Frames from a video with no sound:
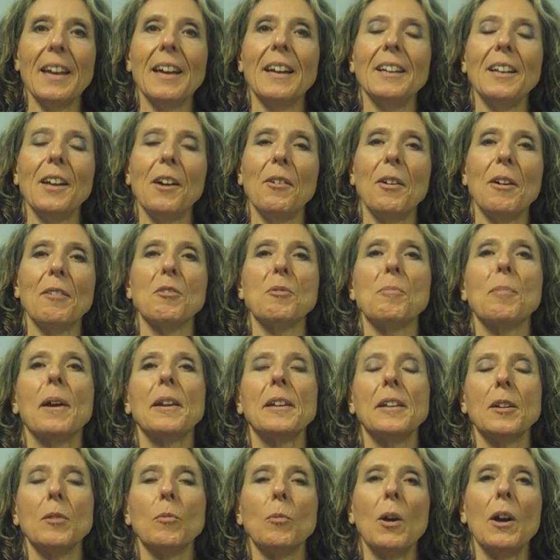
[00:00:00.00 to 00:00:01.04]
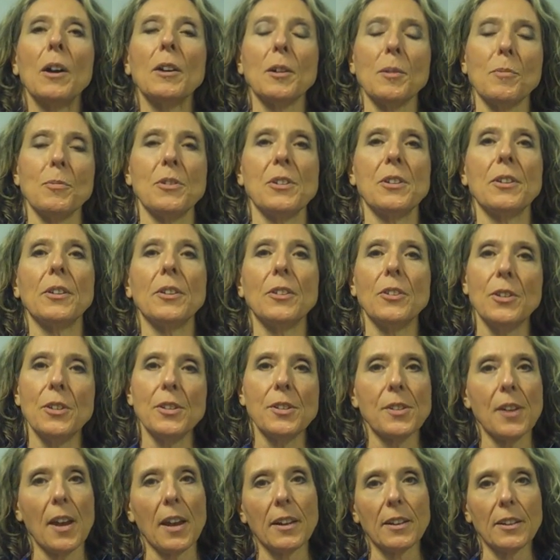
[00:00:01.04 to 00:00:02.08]
Hello everybody and welcome to the
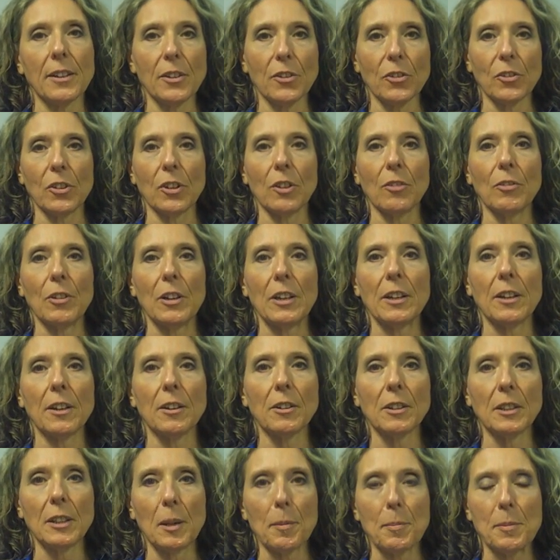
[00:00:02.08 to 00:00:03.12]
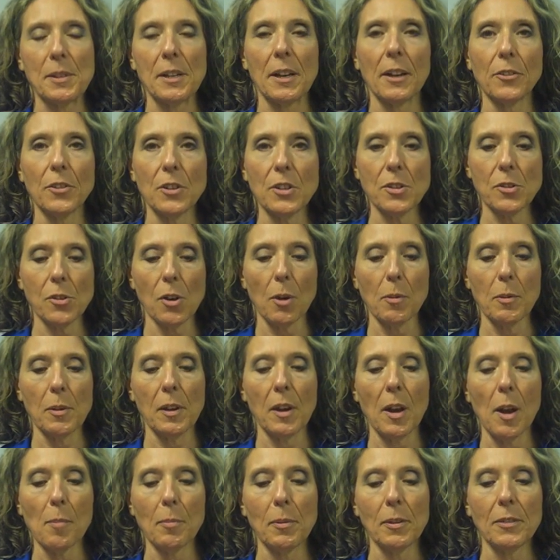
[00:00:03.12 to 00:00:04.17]
Tuesday edition of Video Clips and I'll just start with a
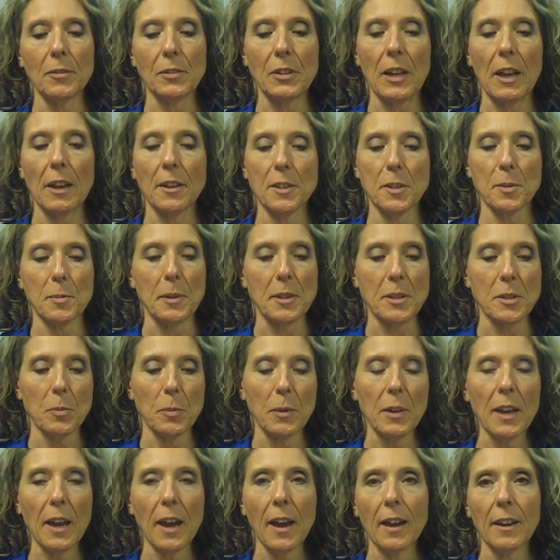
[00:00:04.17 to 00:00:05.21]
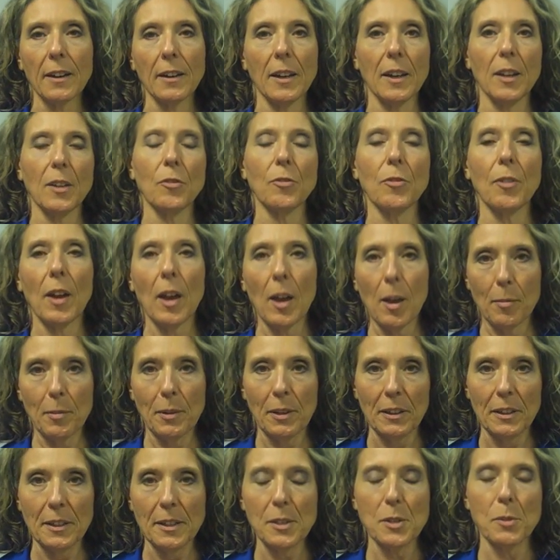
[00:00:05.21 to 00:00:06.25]
couple of announcements. We had a
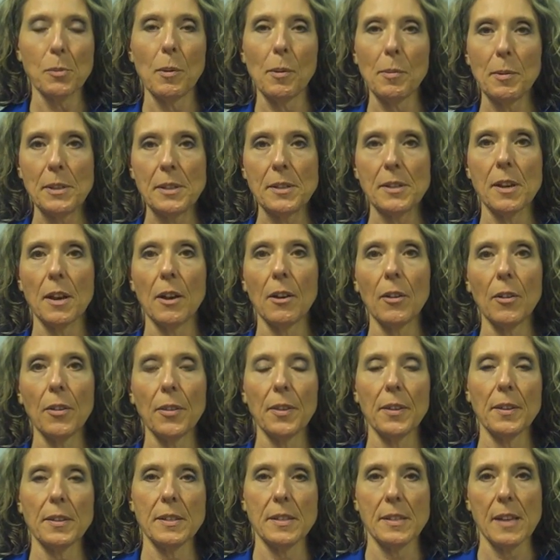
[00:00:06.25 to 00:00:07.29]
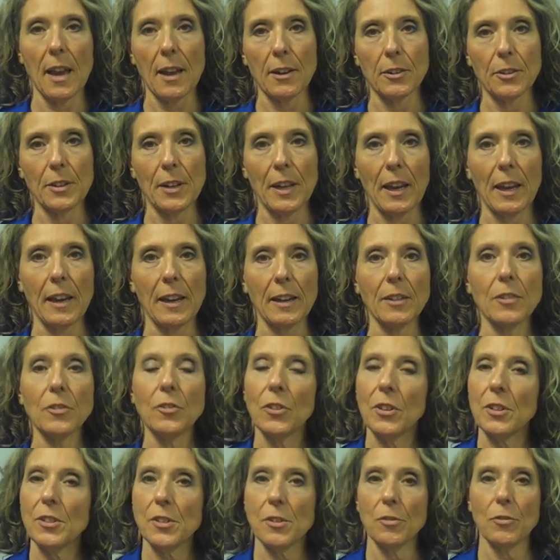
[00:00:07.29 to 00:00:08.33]
fabulous Women's Health Saturday
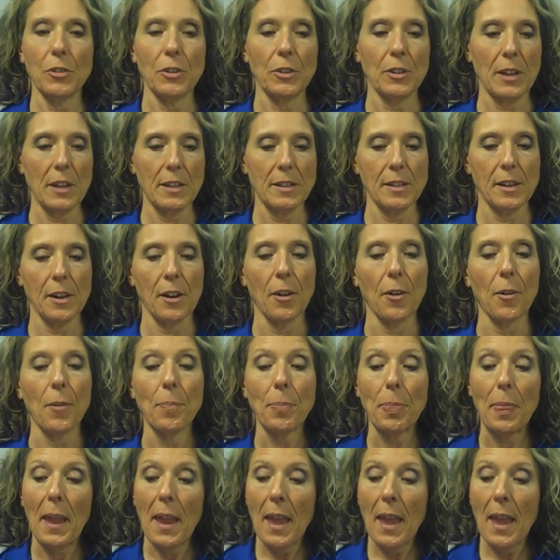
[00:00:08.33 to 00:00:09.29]
just a few days ago